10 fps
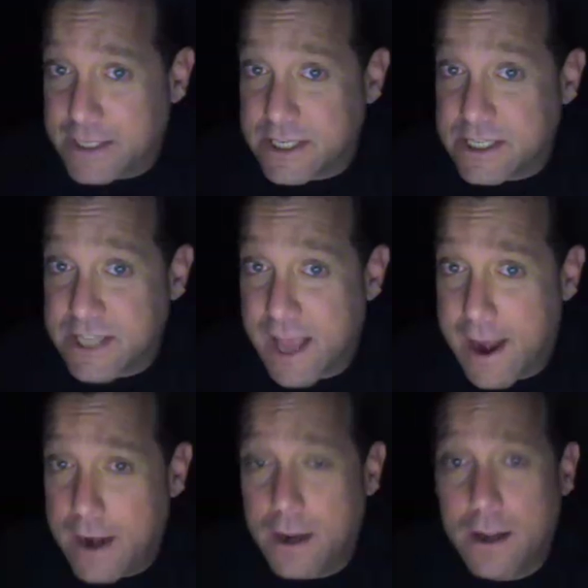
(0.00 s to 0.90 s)
to
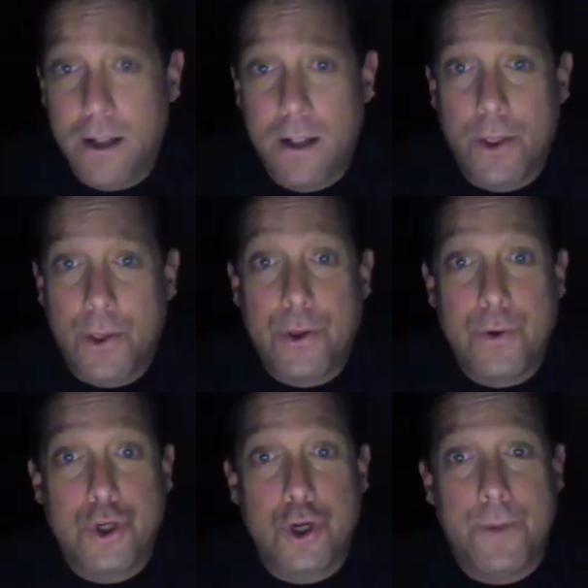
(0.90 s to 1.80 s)
send
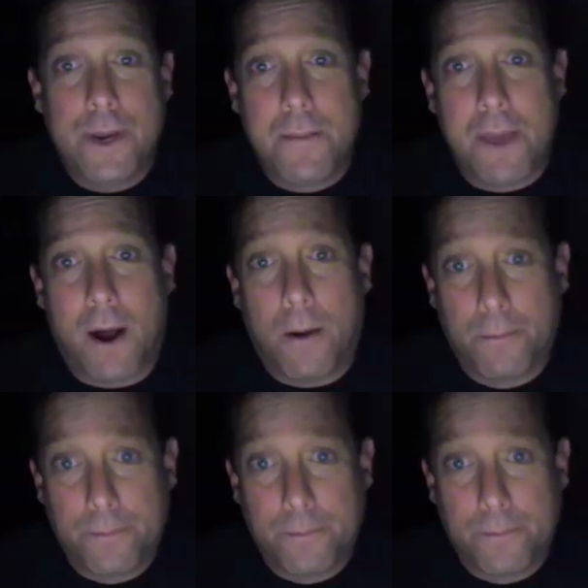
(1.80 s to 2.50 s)
YouTube an email.